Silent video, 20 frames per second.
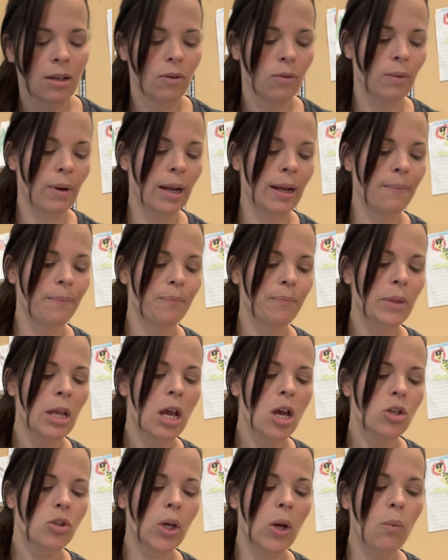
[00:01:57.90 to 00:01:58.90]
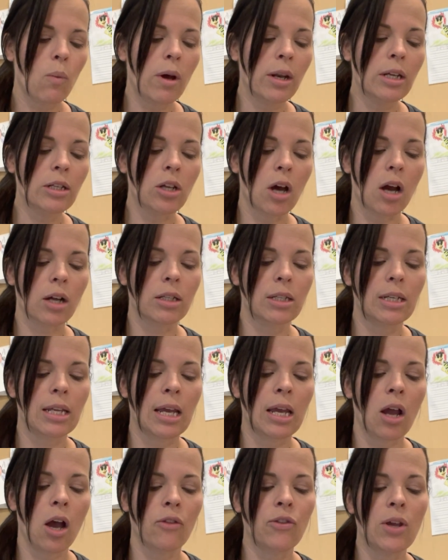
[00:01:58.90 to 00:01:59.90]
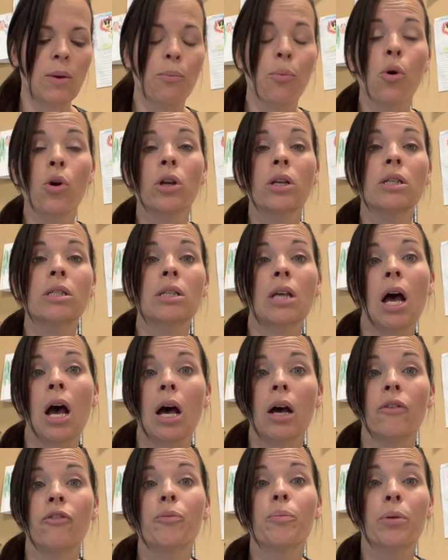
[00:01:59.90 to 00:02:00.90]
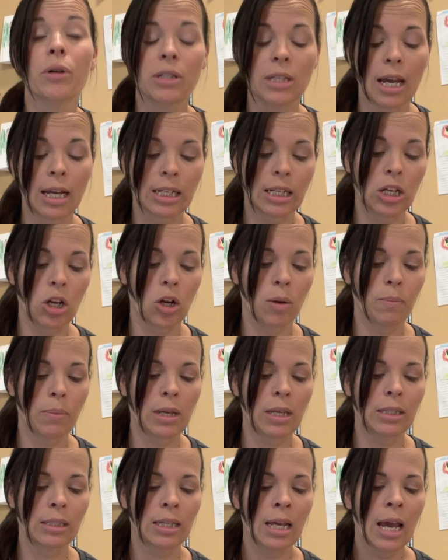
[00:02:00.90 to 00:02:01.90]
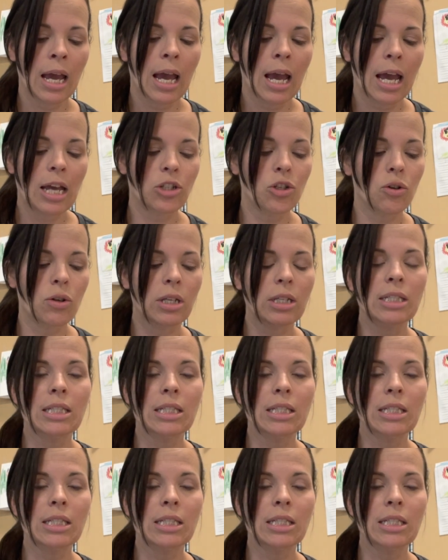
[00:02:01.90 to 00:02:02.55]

right? So I want to talk today on the importance of protecting our peace. As you can